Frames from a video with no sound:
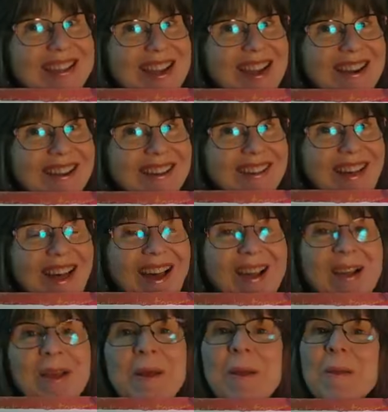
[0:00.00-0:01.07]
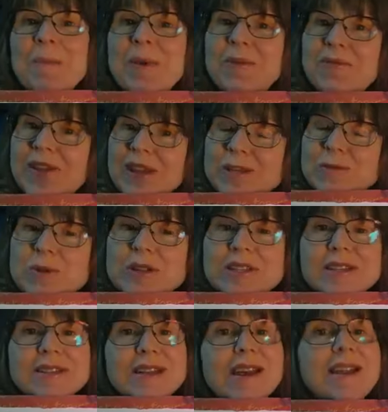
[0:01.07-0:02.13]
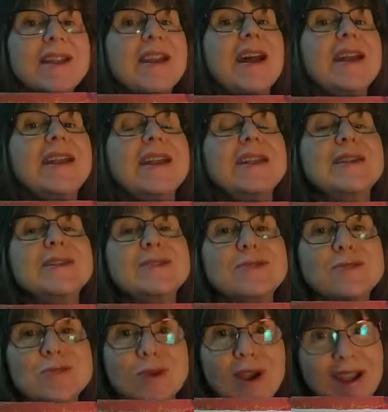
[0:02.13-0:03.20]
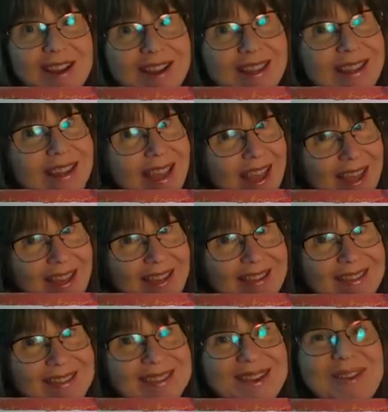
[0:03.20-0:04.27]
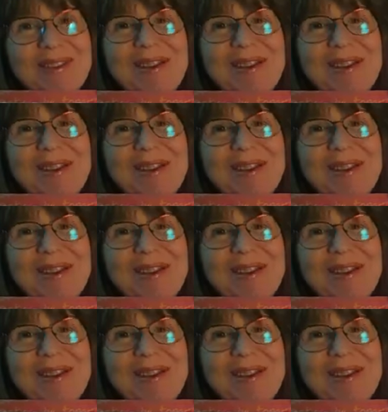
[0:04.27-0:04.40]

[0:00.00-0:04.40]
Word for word: 10 o'clock, but Facebook decided I needed to try it again. So